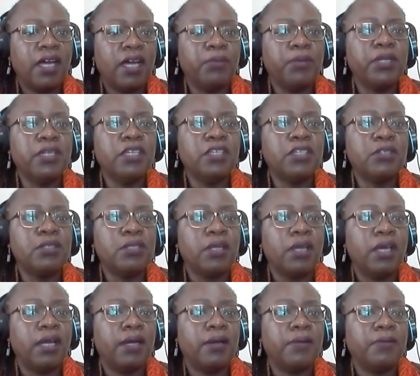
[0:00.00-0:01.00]
We need
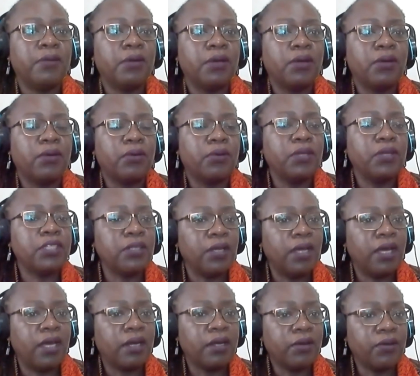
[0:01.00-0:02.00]

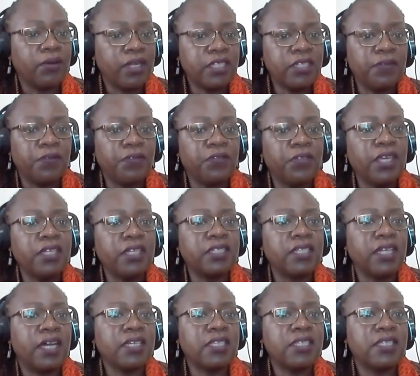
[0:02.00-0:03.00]
creative think
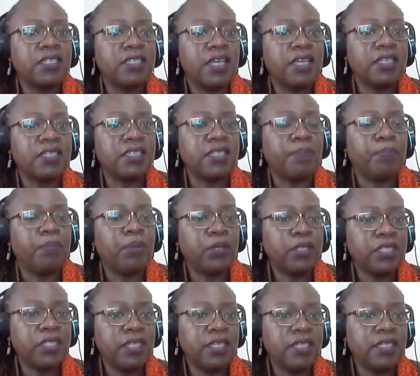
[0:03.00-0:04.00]
tanks
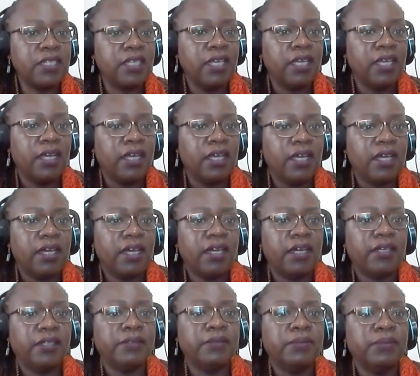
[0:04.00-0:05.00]
supported
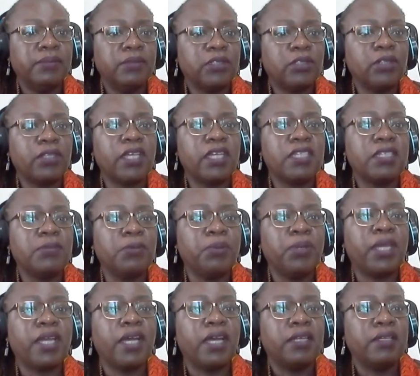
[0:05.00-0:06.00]
so that
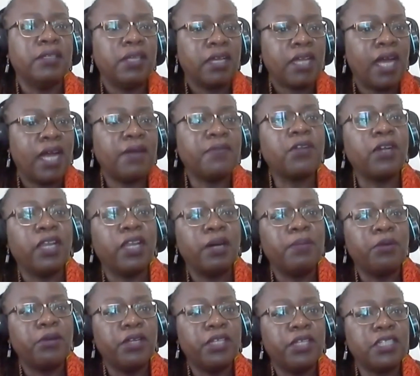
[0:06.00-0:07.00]
we can have
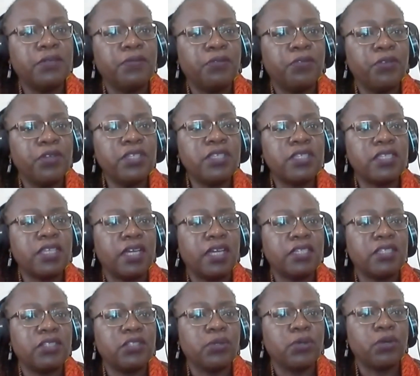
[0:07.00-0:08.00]
collaborative
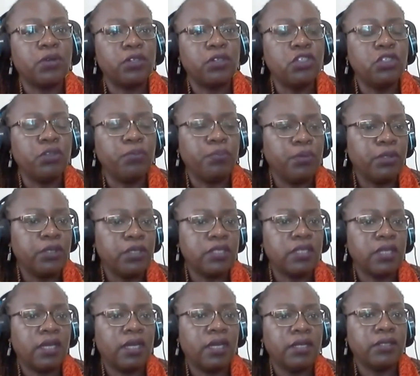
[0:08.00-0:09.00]
research to contribute
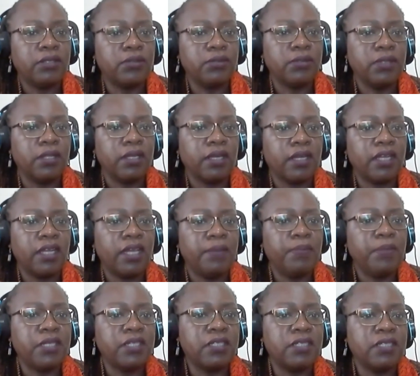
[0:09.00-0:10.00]
to the
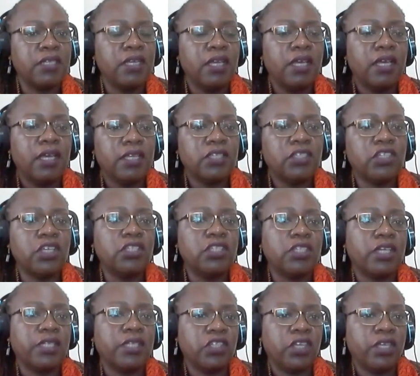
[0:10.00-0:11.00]
climate change
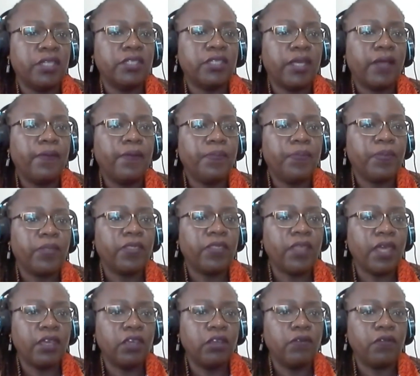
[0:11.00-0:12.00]
agenda.
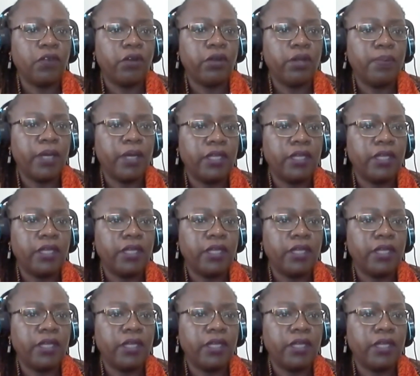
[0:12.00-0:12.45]
Thank you very much.